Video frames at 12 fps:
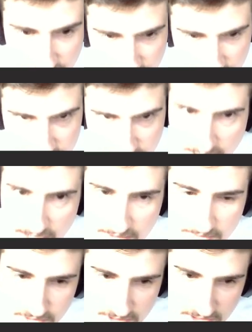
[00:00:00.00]
difference. Okay,
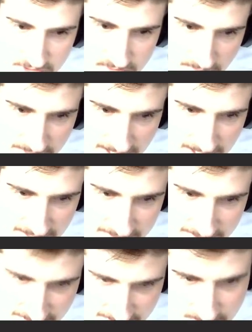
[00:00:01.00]
traditional Roman
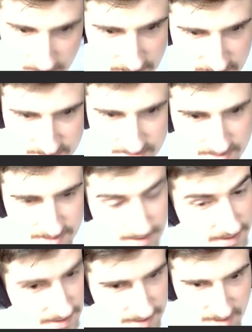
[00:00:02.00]
Catholic, of course,
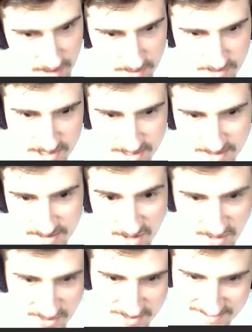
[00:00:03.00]
the OG, the
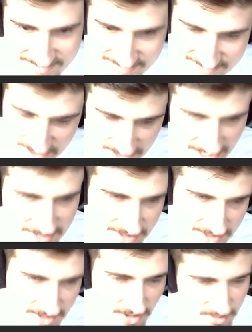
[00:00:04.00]
goat. Not actually
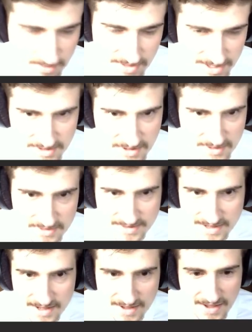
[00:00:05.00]
the goat, but we're
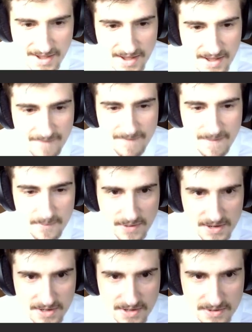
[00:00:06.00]

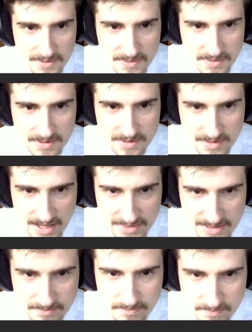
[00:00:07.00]
gonna go. I
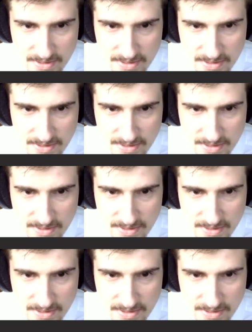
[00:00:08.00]
think